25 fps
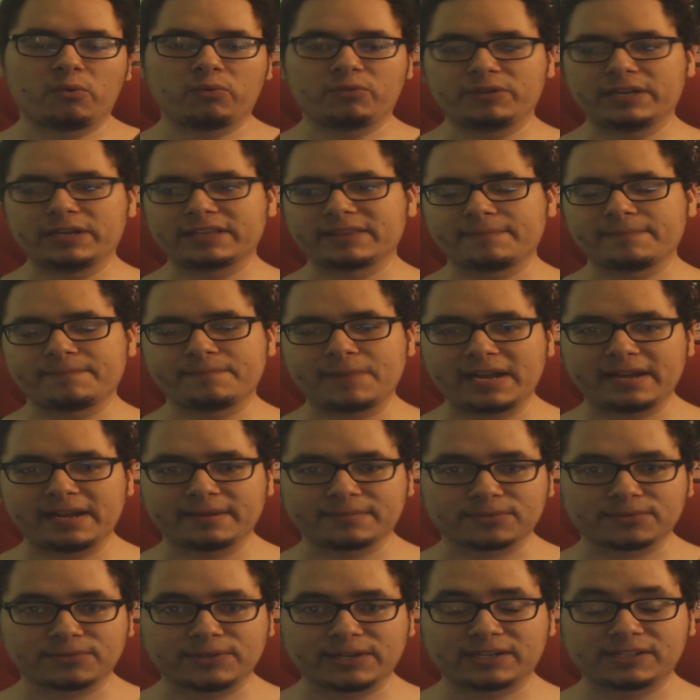you have to pay
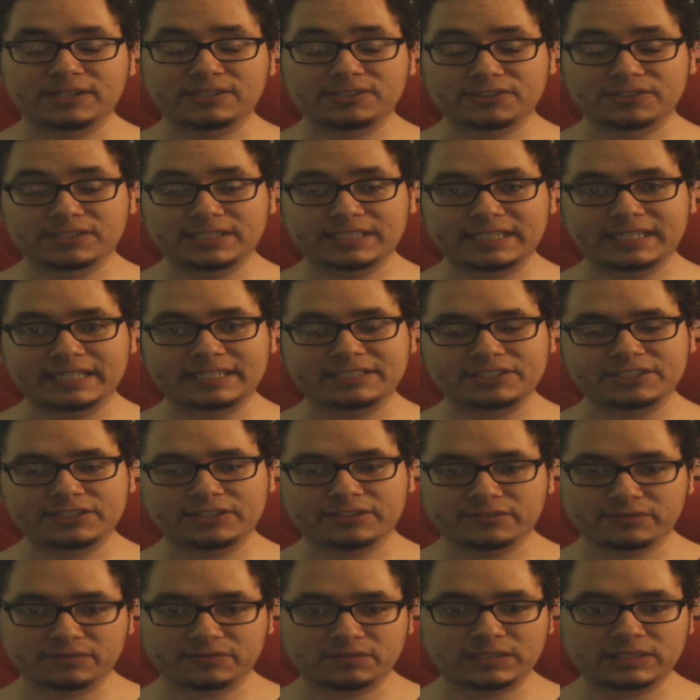up $300 to get
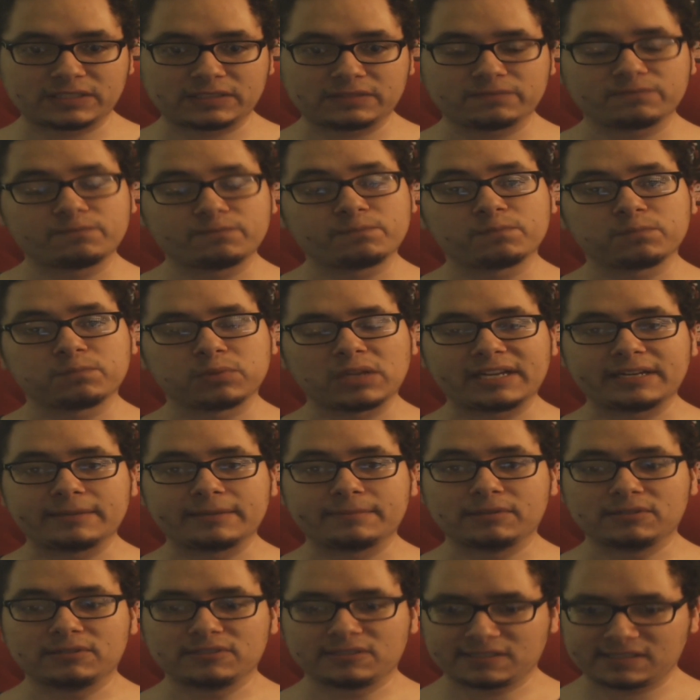your
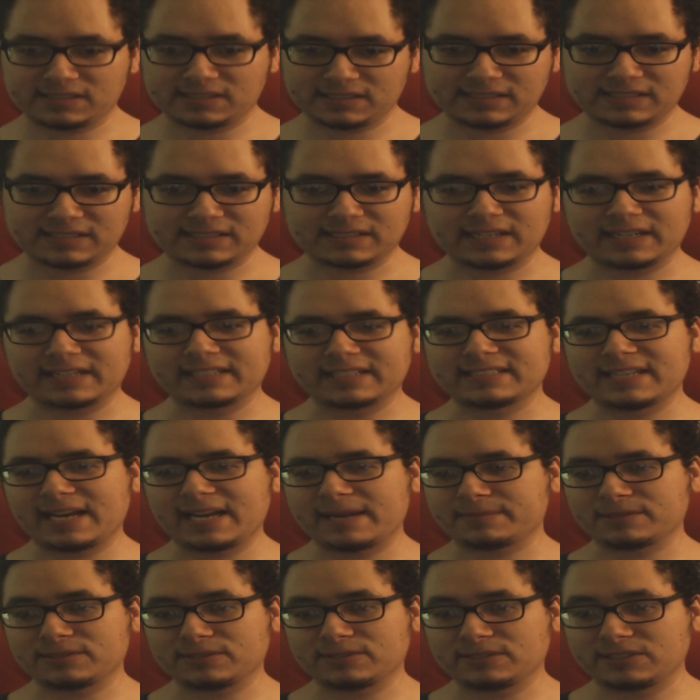playables? It's
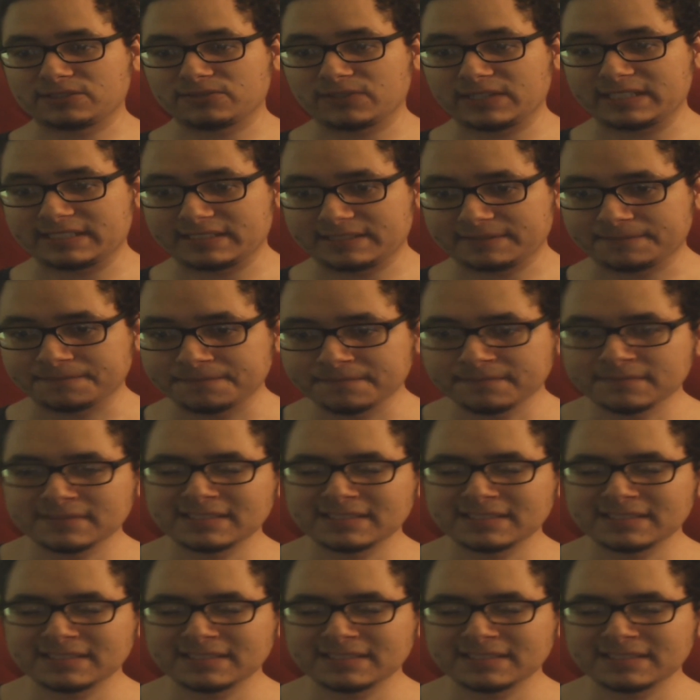absolutely crazy.